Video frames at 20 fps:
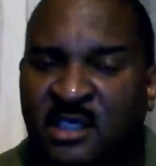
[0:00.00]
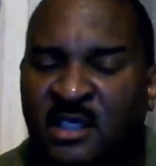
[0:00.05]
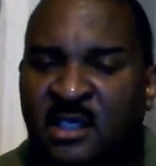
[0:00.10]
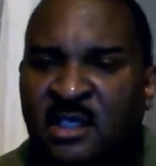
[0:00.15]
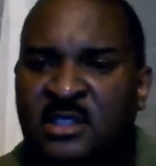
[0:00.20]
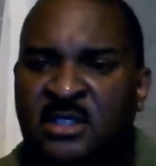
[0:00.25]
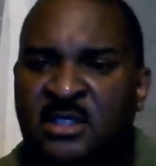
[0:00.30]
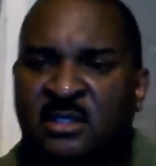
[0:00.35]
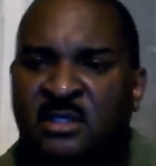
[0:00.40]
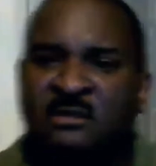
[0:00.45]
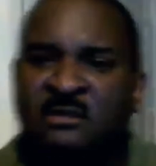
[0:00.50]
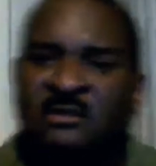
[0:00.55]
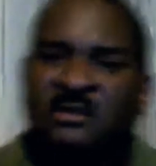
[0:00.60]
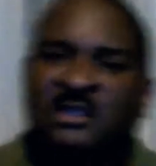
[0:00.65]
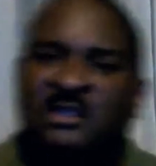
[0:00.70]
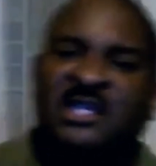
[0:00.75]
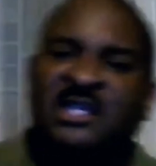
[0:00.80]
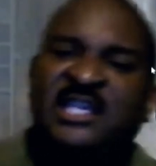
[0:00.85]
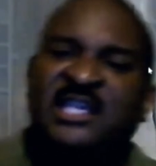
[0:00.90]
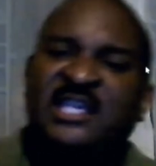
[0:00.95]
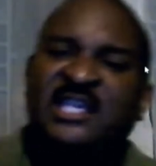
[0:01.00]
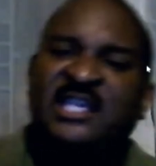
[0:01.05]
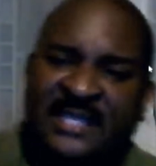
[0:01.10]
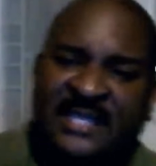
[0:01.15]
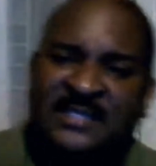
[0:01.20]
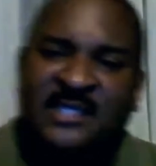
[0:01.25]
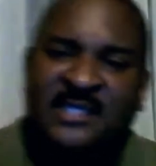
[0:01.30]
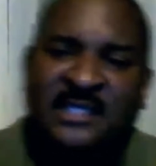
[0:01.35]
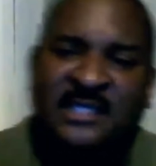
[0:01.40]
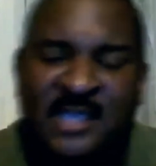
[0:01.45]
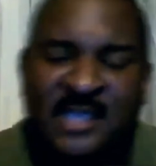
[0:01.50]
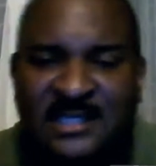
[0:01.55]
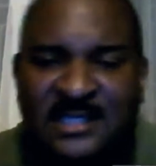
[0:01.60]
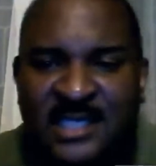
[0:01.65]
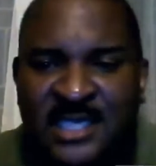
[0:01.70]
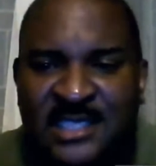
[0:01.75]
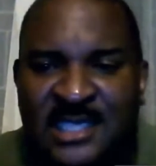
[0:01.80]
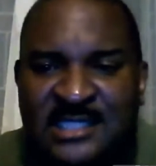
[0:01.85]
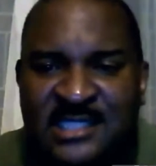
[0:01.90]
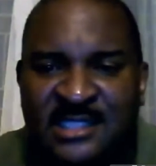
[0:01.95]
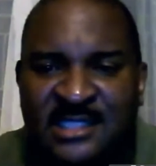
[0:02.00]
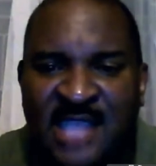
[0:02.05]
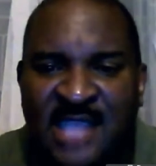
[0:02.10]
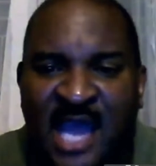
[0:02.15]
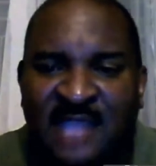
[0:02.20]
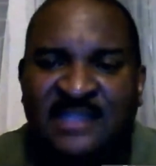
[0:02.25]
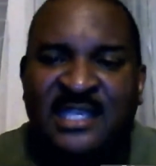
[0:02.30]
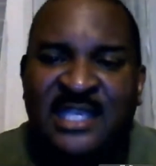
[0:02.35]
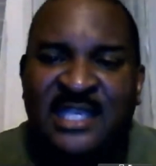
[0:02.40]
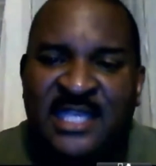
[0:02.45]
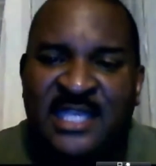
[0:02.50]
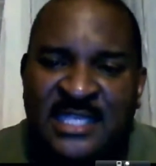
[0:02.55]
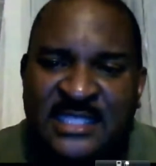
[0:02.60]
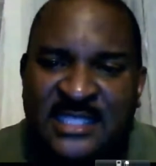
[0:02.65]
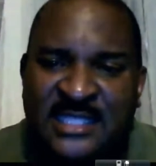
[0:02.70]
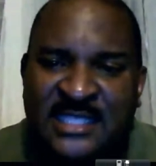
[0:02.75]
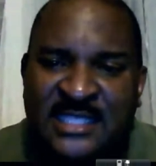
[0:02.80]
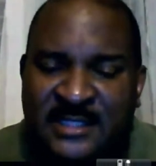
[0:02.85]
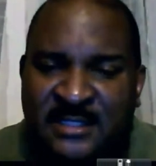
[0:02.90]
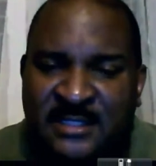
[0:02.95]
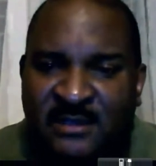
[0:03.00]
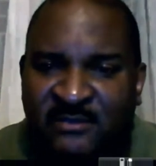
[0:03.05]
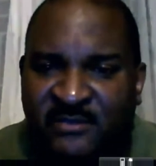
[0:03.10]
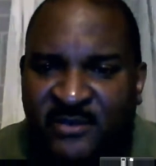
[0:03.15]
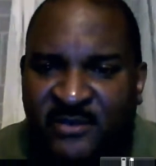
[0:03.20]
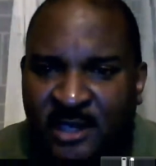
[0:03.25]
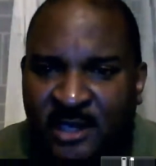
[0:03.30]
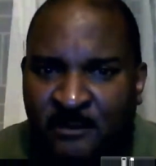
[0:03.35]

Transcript: So yes, it is not the easiest of